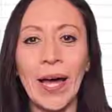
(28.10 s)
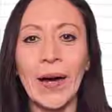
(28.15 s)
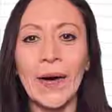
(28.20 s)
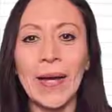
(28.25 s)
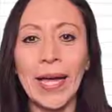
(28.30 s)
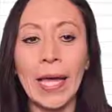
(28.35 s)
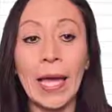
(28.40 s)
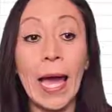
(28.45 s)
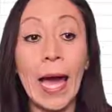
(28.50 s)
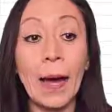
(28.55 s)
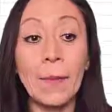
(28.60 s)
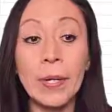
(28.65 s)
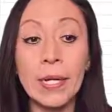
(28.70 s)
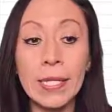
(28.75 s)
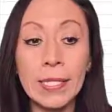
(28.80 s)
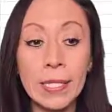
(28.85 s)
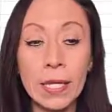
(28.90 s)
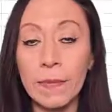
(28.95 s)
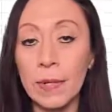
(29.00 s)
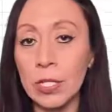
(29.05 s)
Okay, I'm
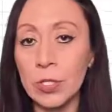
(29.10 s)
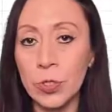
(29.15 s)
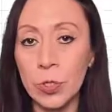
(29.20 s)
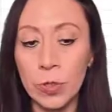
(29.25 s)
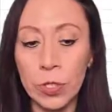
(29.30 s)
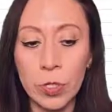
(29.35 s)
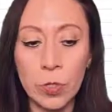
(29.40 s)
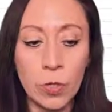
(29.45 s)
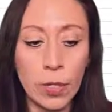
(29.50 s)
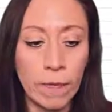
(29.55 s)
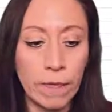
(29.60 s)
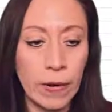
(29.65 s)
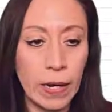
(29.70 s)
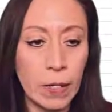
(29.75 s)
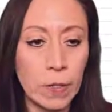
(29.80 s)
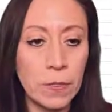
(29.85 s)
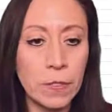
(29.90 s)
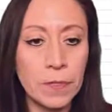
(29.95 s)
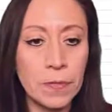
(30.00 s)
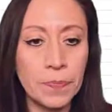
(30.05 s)
gonna start by showing you the
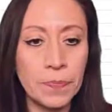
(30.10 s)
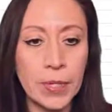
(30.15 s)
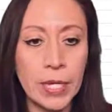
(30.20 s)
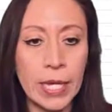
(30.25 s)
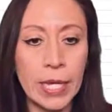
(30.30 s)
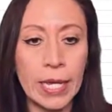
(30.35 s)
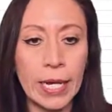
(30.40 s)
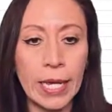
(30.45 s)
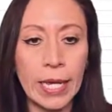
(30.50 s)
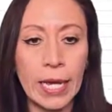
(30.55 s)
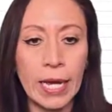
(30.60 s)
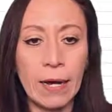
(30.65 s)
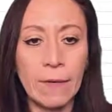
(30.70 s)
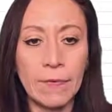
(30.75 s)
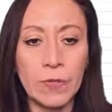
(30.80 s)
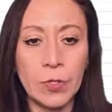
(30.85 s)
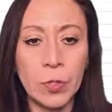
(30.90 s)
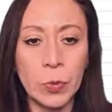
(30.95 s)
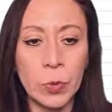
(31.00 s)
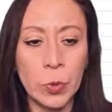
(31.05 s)
files. Here I
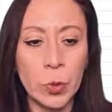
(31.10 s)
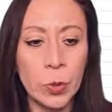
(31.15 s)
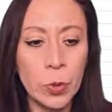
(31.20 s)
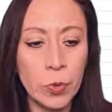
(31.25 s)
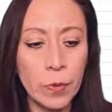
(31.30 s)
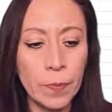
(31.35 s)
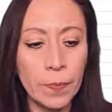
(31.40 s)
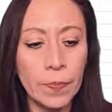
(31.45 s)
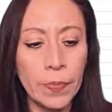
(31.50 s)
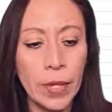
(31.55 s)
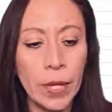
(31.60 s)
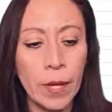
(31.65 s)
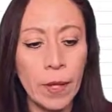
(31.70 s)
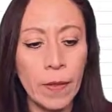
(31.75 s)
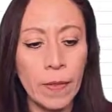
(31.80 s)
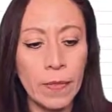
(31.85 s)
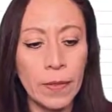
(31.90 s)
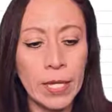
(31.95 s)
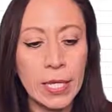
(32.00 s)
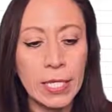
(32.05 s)
have some two.
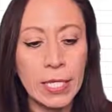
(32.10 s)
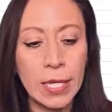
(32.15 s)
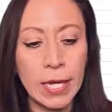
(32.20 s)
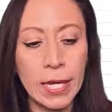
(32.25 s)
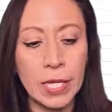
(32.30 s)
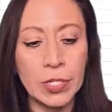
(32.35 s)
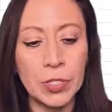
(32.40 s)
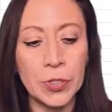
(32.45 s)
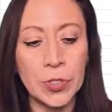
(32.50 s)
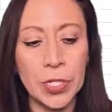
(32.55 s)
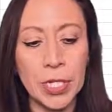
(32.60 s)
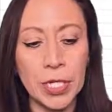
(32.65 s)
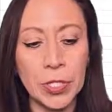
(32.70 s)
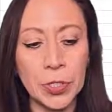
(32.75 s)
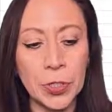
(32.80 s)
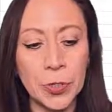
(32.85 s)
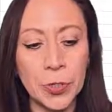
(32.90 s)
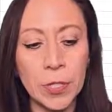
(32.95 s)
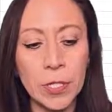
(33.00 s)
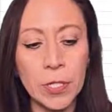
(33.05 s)
This has three
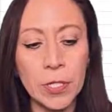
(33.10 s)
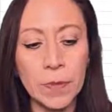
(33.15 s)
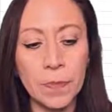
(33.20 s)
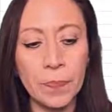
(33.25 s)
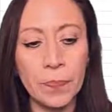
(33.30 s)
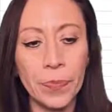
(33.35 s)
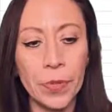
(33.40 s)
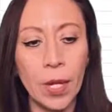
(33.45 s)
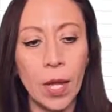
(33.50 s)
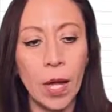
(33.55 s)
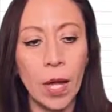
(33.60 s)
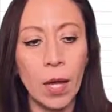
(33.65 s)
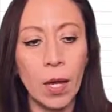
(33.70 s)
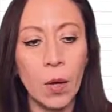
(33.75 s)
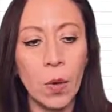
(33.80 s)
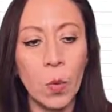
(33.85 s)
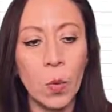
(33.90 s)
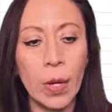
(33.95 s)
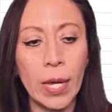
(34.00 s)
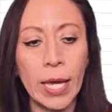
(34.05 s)
stores.
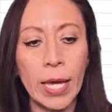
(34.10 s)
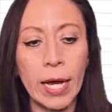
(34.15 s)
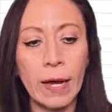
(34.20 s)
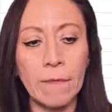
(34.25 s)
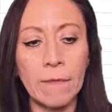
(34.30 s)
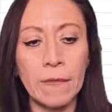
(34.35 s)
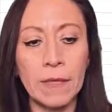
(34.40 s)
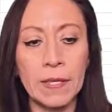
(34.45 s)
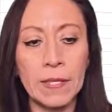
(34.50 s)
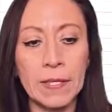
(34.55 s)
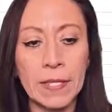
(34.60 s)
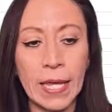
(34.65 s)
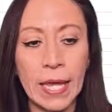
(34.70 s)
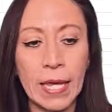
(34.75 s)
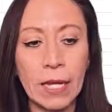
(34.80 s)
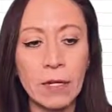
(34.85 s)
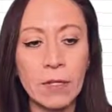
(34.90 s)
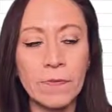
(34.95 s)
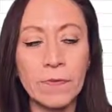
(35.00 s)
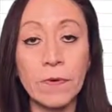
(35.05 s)
We have the
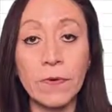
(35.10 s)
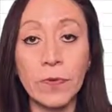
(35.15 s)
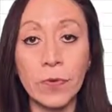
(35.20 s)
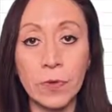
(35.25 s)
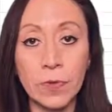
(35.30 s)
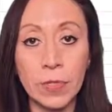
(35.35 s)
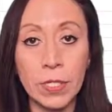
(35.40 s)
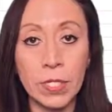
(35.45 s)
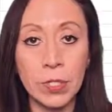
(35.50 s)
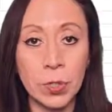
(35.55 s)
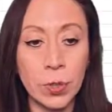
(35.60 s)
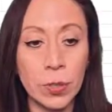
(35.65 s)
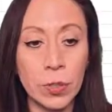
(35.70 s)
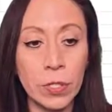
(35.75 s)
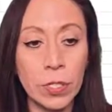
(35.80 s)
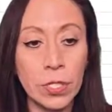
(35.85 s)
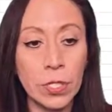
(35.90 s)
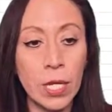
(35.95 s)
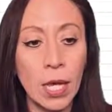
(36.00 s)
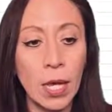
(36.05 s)
sales for those
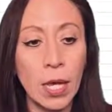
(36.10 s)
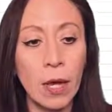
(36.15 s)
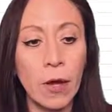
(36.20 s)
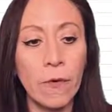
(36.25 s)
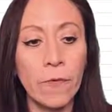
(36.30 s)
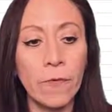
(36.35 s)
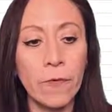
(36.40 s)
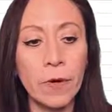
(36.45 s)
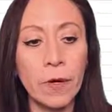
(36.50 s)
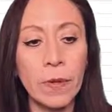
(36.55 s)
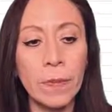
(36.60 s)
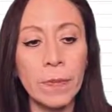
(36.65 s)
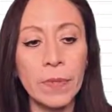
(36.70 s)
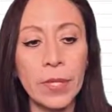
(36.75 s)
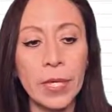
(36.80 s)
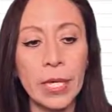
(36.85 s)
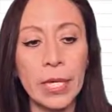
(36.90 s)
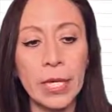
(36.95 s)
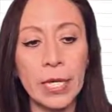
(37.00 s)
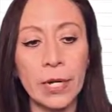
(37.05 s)
stores from
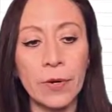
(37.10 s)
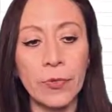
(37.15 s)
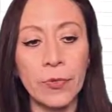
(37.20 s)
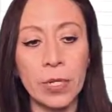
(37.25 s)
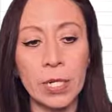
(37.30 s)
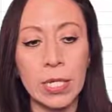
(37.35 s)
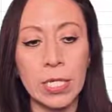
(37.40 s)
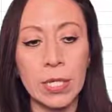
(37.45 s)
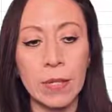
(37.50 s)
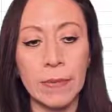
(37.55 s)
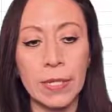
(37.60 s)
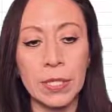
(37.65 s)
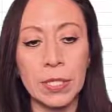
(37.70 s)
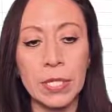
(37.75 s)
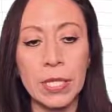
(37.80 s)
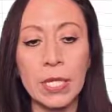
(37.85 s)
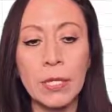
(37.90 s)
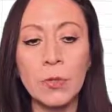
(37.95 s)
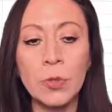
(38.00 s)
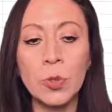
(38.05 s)
the year
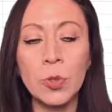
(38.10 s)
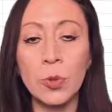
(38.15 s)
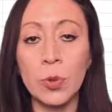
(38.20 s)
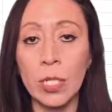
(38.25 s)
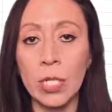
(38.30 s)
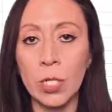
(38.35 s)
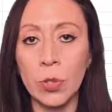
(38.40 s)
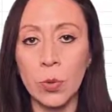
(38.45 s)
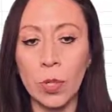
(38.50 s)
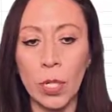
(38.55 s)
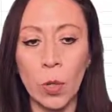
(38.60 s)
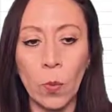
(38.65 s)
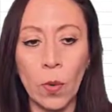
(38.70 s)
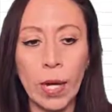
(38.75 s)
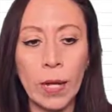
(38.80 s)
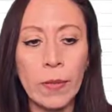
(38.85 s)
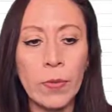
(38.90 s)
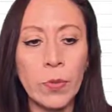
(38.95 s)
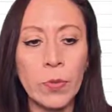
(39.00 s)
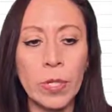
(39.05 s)
2017 to
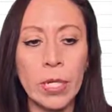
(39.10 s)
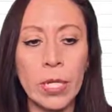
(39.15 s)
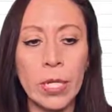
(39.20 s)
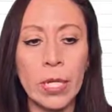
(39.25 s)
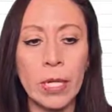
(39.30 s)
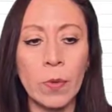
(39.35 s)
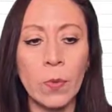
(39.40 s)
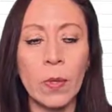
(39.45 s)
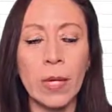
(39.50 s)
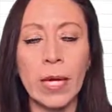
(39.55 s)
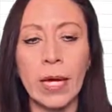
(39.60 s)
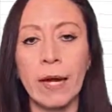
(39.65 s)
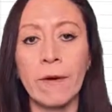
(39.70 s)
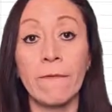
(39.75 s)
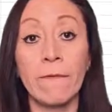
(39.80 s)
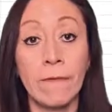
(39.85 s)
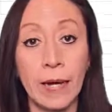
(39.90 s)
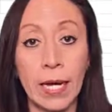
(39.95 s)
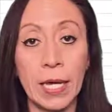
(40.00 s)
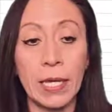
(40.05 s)
2021. We
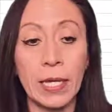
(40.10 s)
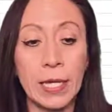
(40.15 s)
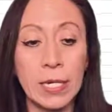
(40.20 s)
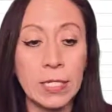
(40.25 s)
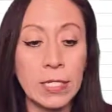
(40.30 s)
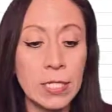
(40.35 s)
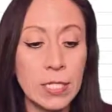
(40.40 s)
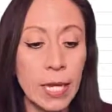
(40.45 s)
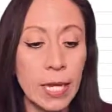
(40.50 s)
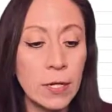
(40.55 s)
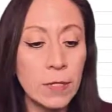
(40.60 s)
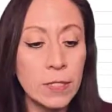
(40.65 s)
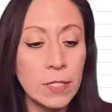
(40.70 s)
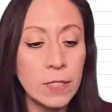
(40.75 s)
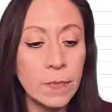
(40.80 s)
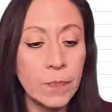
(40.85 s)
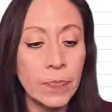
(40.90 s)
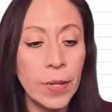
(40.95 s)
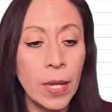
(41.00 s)
have 5 years sales.